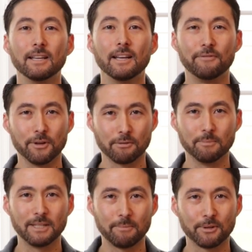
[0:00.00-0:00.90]
if your
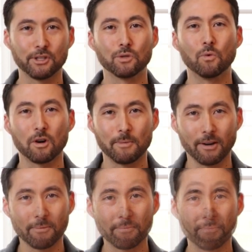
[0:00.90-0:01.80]
room temperature is
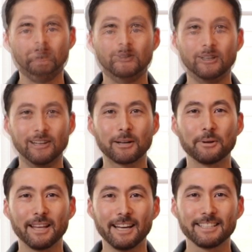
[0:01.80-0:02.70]
warmer. Good luck
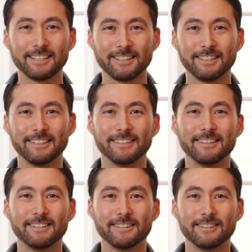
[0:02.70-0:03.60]
with that,
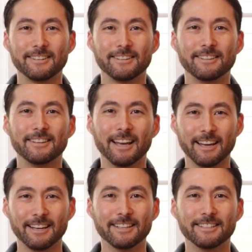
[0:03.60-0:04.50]

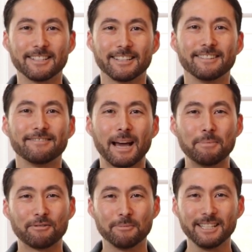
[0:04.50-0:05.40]
and
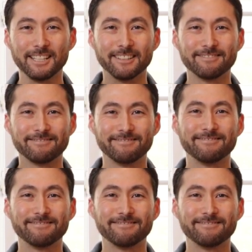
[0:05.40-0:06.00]
happy fermenting.